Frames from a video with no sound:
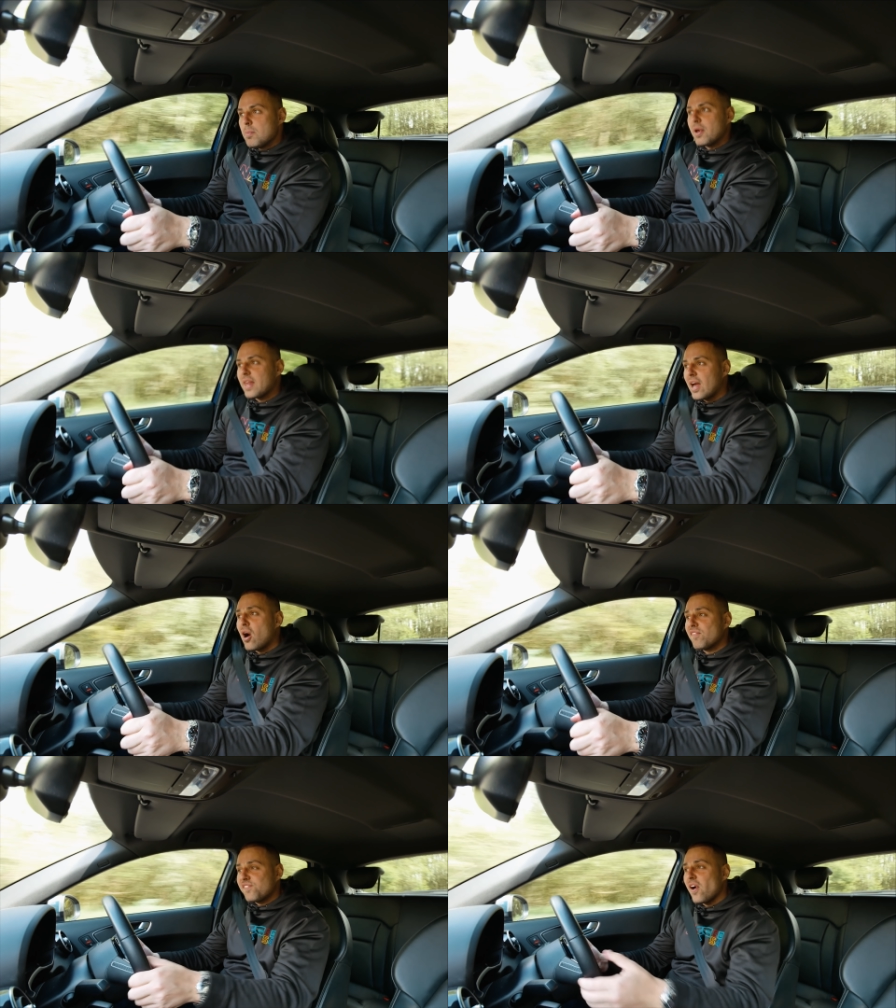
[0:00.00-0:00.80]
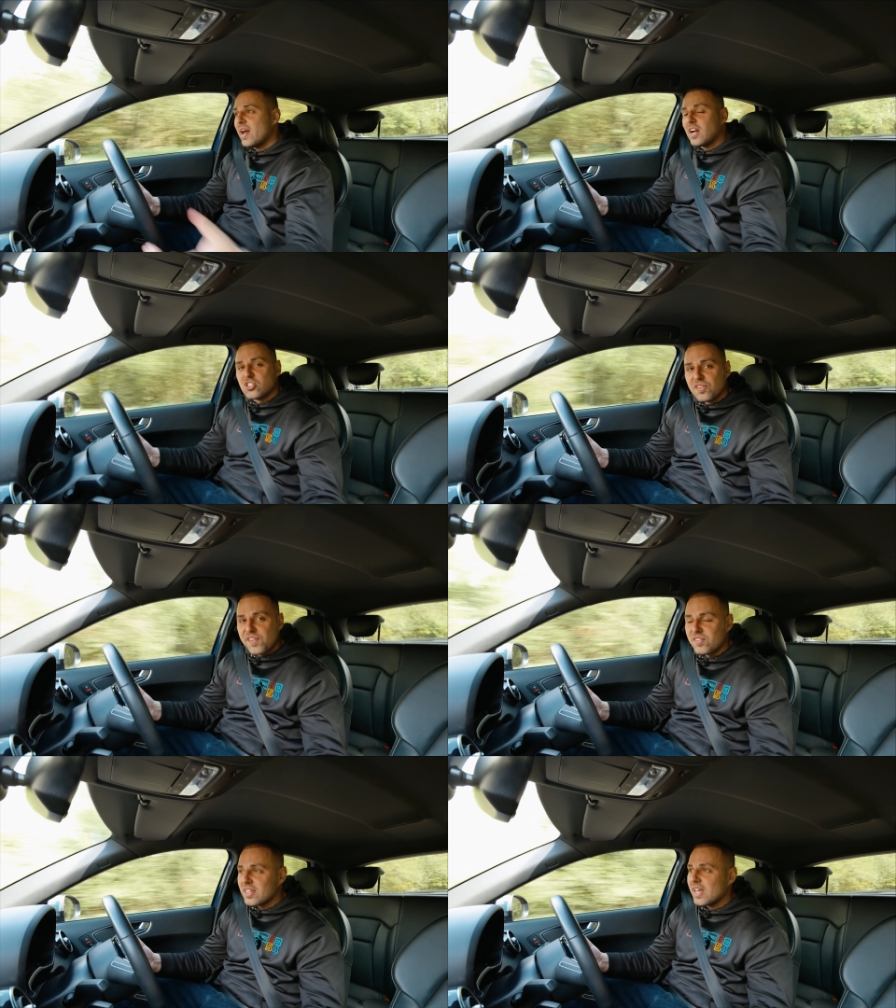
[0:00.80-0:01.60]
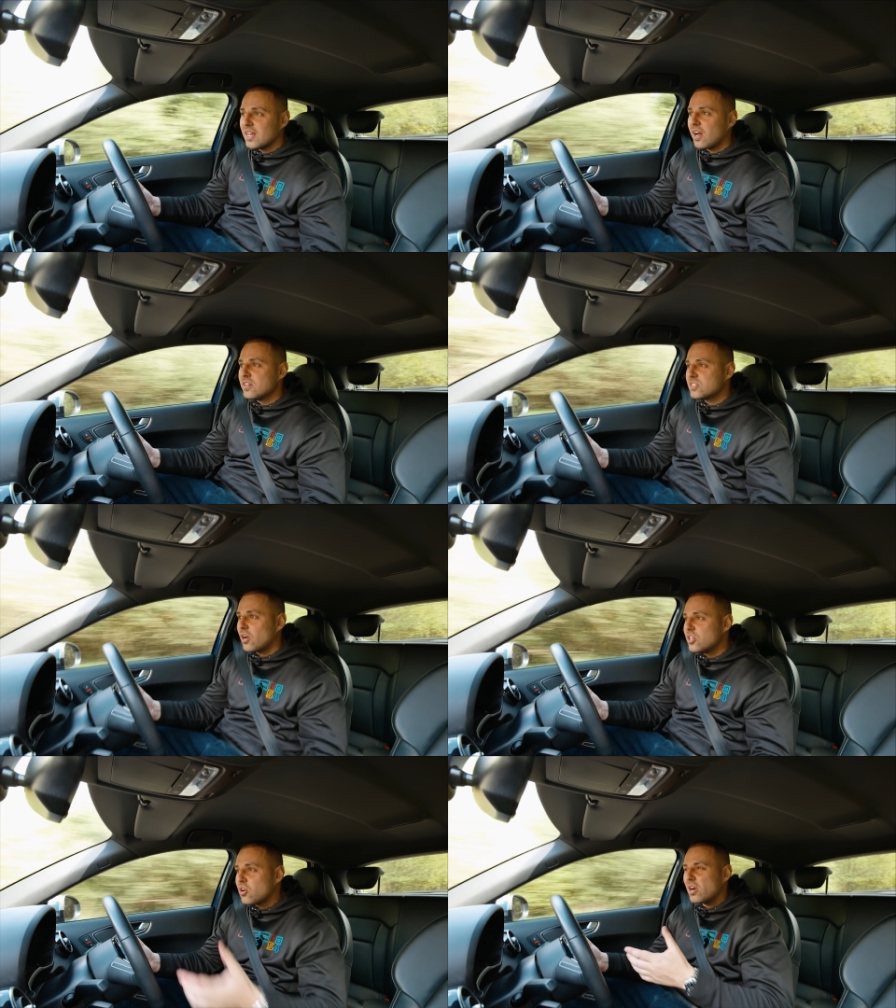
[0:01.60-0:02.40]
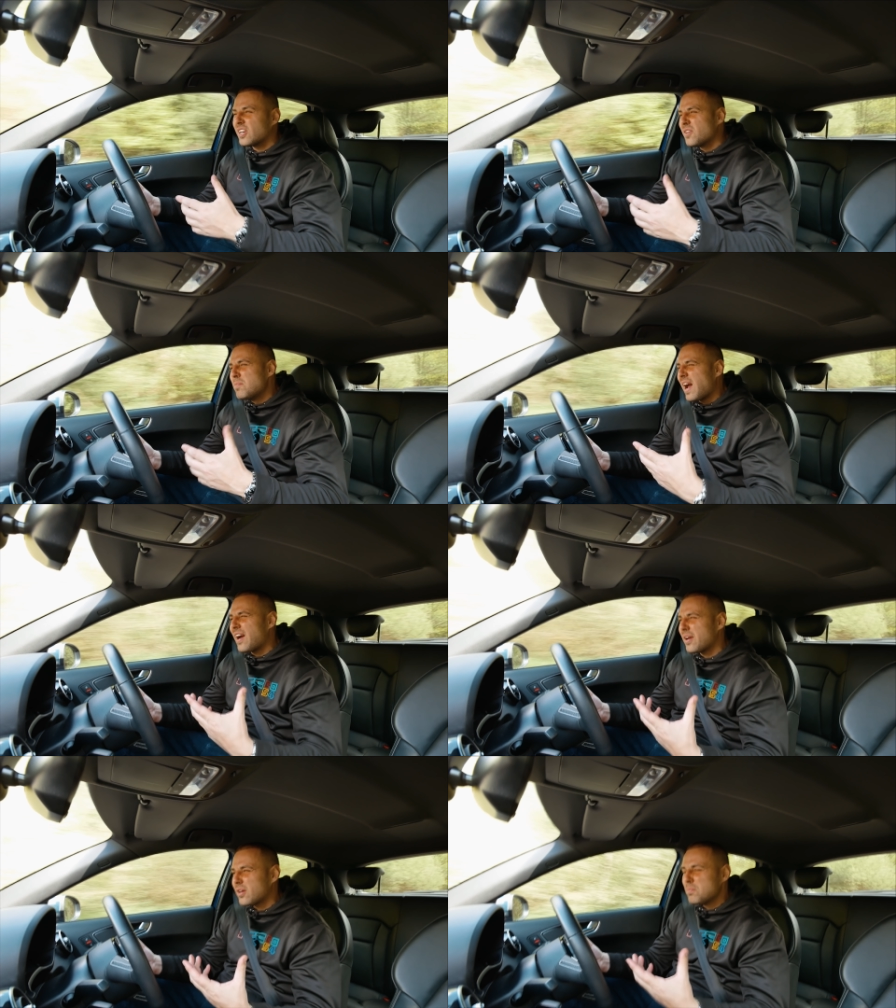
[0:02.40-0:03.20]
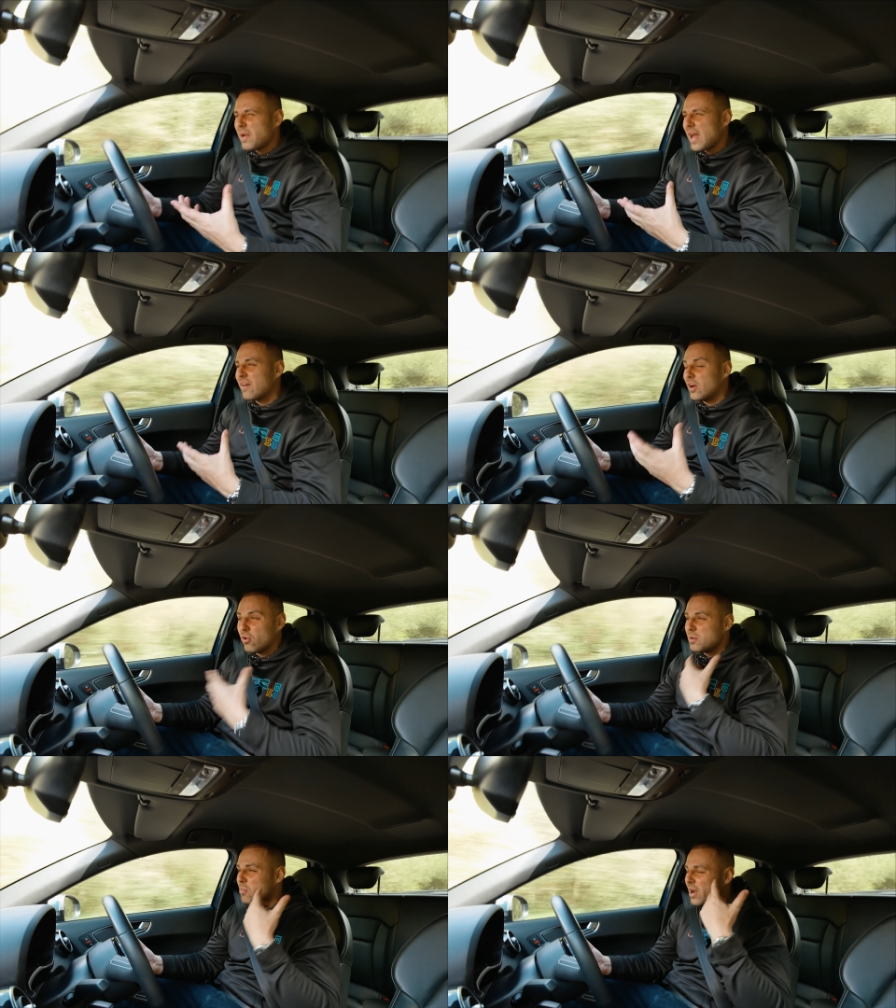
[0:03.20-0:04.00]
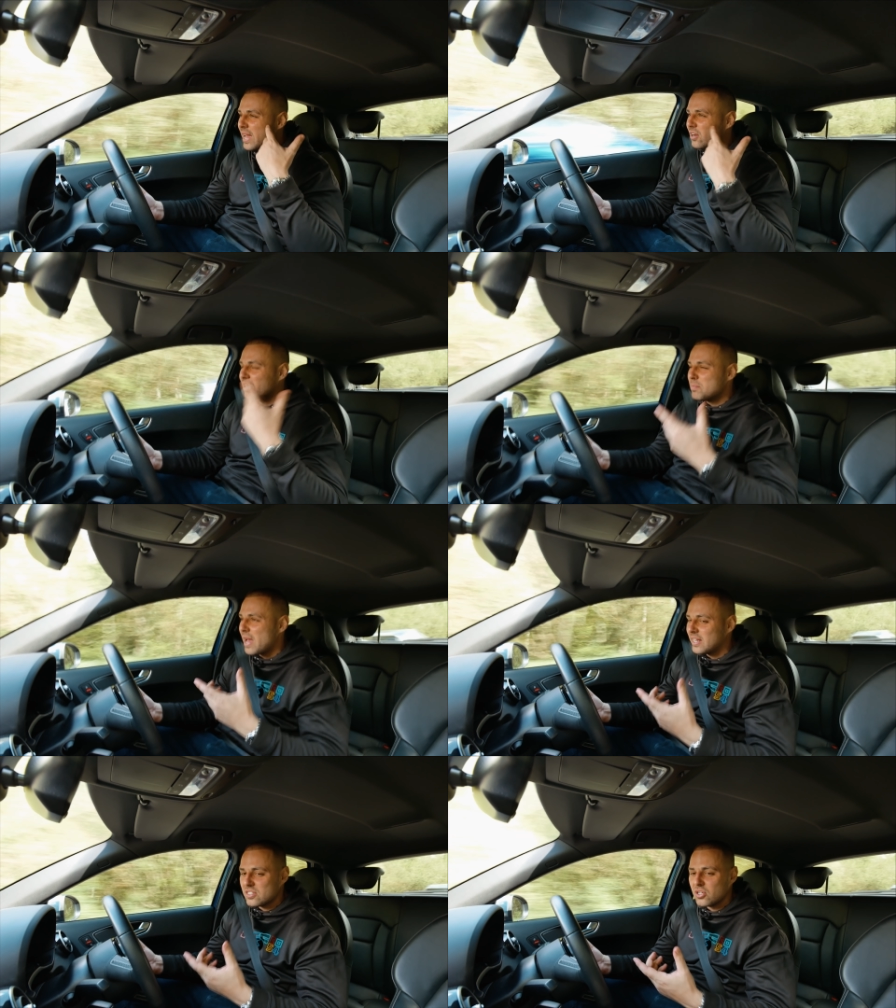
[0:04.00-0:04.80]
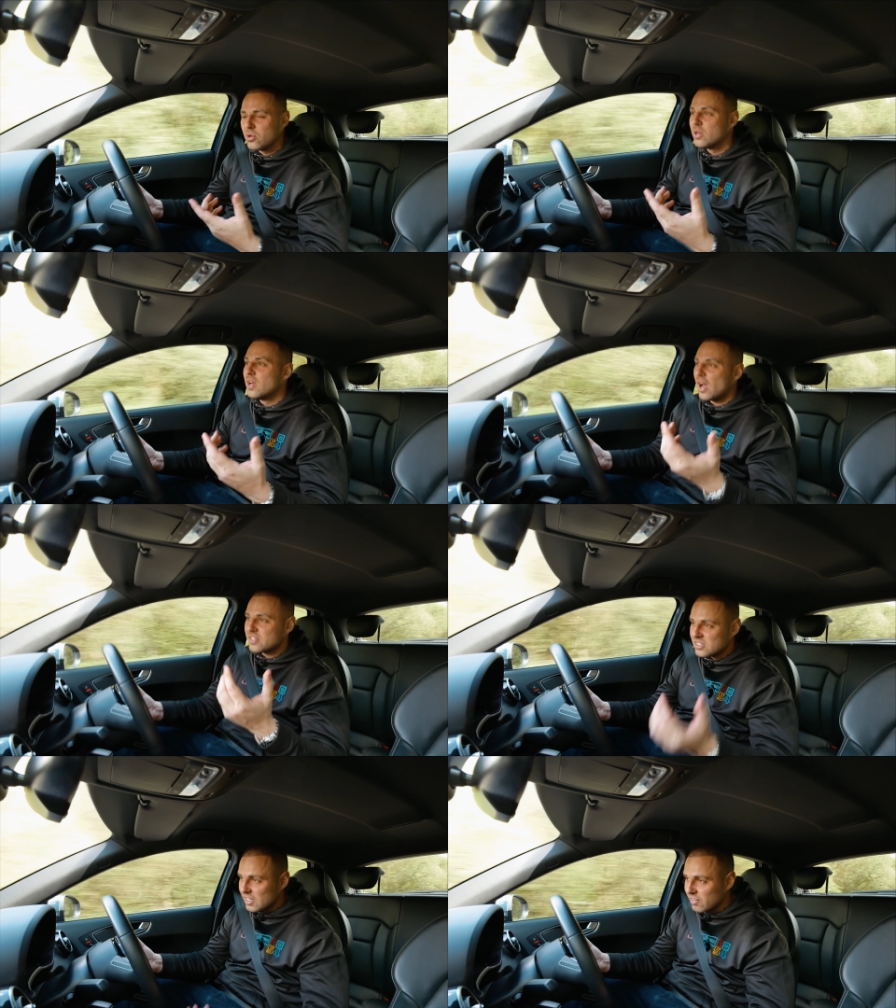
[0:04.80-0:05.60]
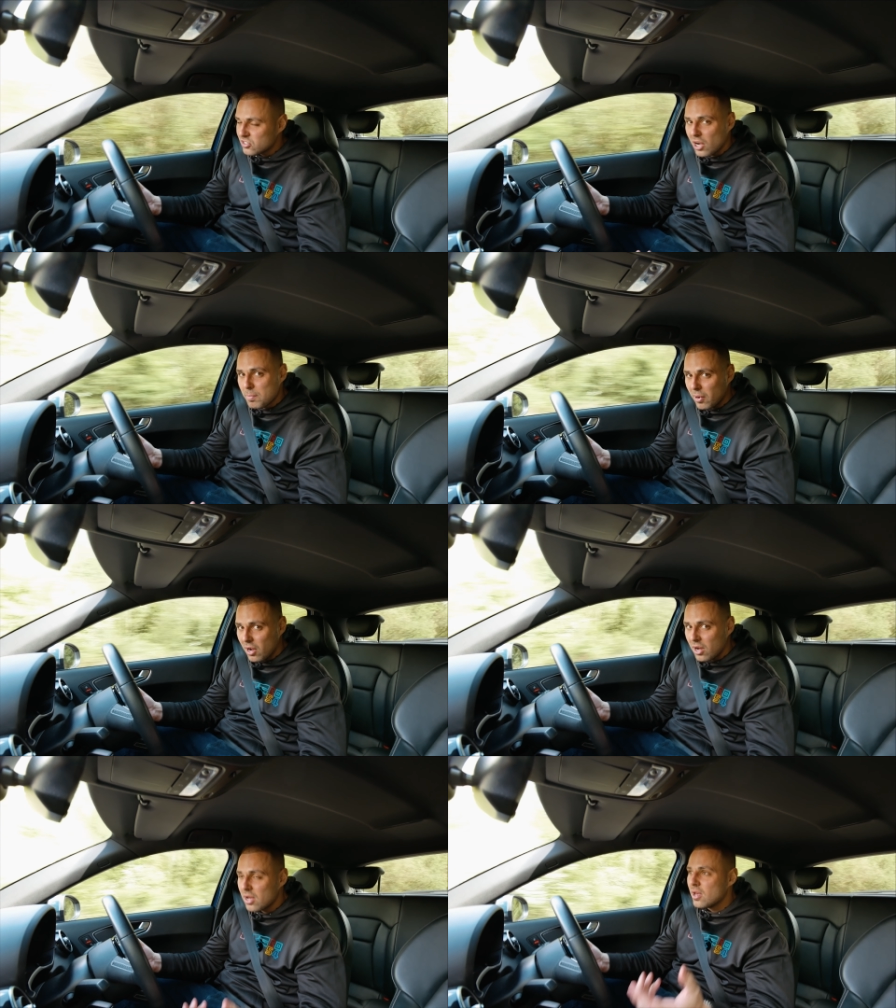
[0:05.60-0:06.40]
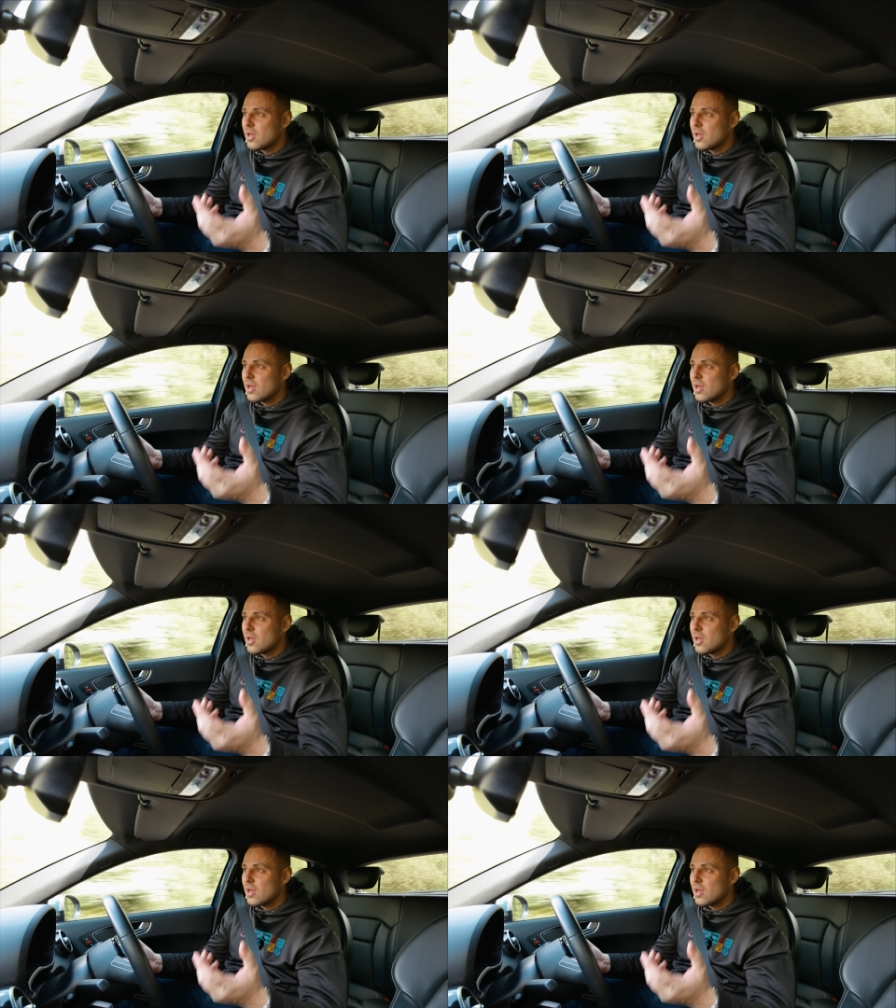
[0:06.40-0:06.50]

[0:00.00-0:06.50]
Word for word: but they are 1350 kilos so you kind of compare compare it or in my head I compared it to a Civic Type R